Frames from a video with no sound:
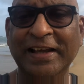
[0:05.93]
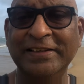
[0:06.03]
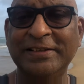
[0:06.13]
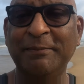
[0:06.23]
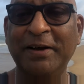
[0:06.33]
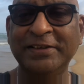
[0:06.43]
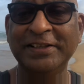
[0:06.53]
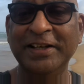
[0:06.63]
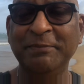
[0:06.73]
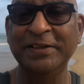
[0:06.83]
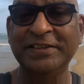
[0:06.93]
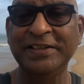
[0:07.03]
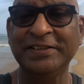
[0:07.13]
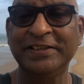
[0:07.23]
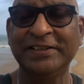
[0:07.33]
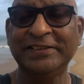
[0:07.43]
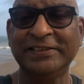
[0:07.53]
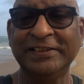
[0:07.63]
and some are sending messages